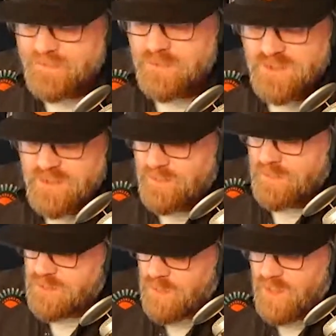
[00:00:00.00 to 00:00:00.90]
Yeah,
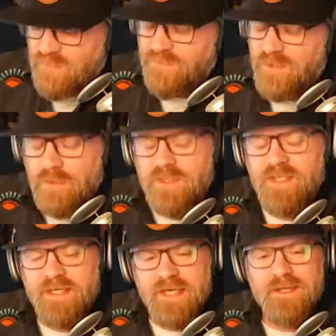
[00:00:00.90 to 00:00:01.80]
there's
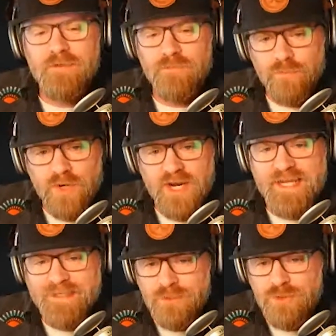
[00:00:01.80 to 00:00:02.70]
quite a few, and they
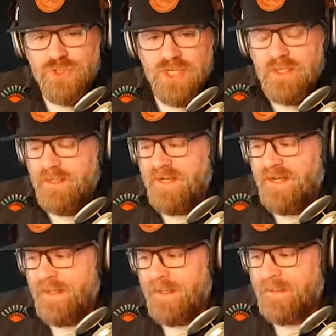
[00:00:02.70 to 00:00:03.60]
kind of
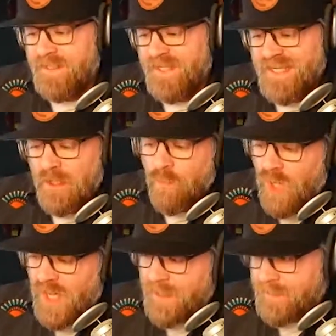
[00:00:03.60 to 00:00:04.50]
range.
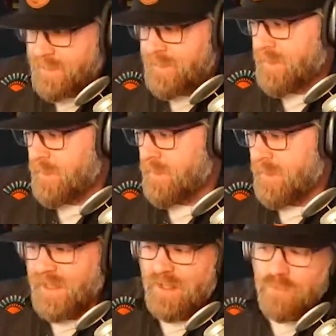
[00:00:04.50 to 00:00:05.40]

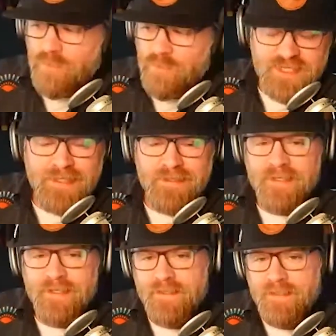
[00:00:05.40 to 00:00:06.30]
One,
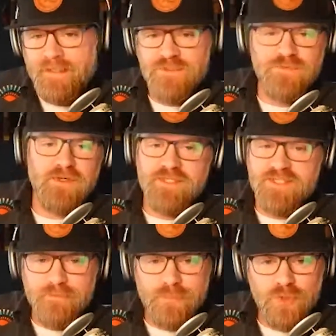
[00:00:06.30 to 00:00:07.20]
I will say
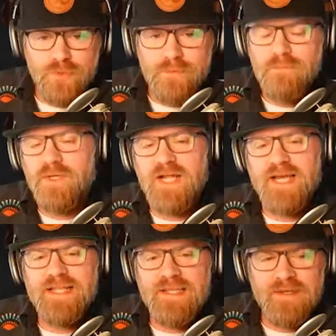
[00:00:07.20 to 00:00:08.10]
that it's very
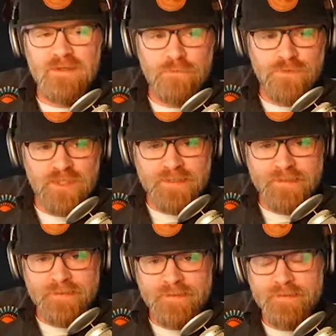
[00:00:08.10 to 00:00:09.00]
simple, but I
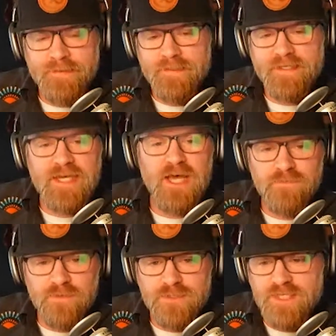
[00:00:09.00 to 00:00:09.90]
love
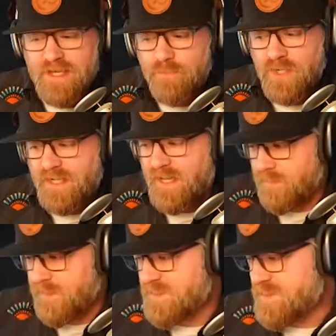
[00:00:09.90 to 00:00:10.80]
the
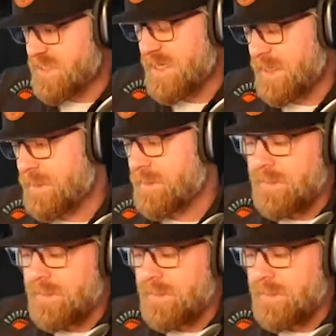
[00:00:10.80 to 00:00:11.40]
Converse app right now.